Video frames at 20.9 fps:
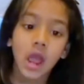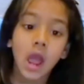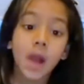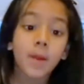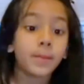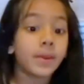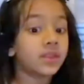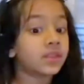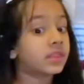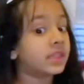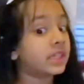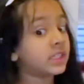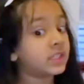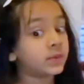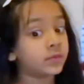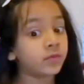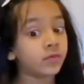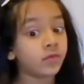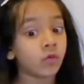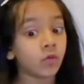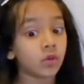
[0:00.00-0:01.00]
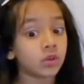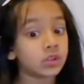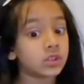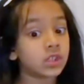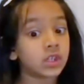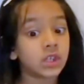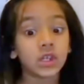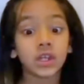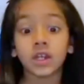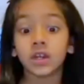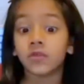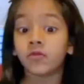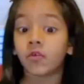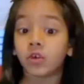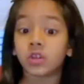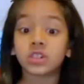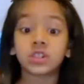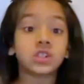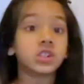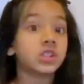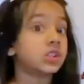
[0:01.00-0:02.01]
but this force
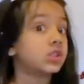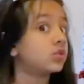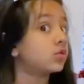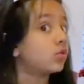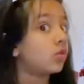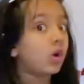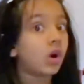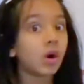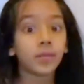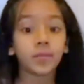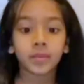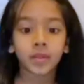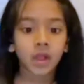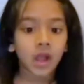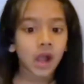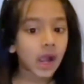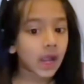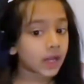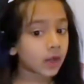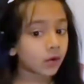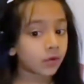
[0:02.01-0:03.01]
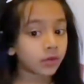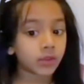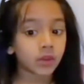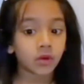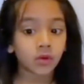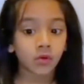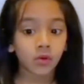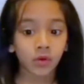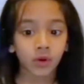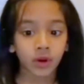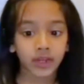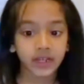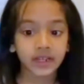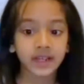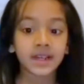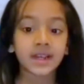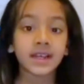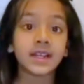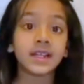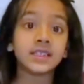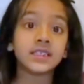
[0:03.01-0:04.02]
does not apply on the coin.
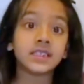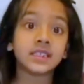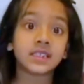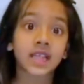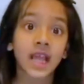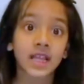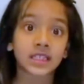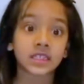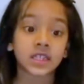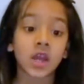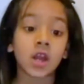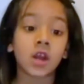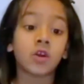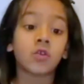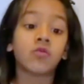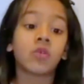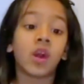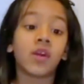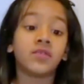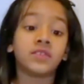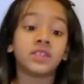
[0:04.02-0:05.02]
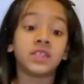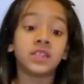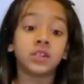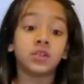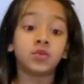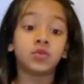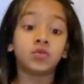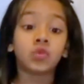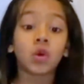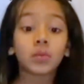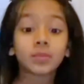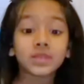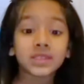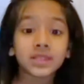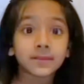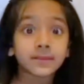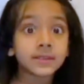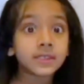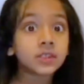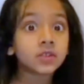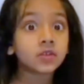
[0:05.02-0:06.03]
Instead, gravity drops
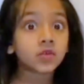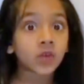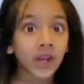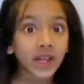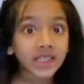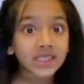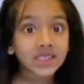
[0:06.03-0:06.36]
them straight